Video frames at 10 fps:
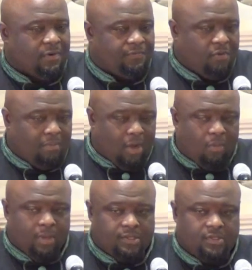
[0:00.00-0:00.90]
a few
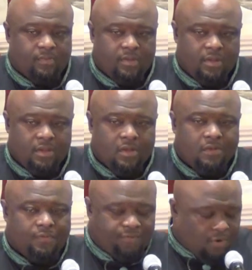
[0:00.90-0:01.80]
moments.
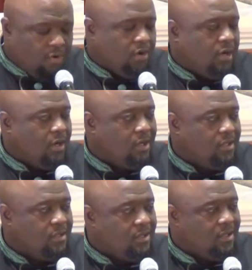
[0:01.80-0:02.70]

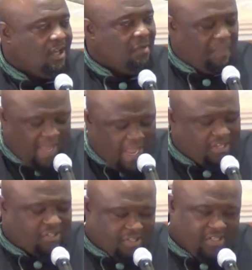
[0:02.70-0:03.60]
Full of
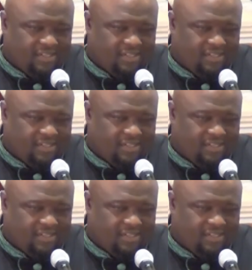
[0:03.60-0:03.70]
passion.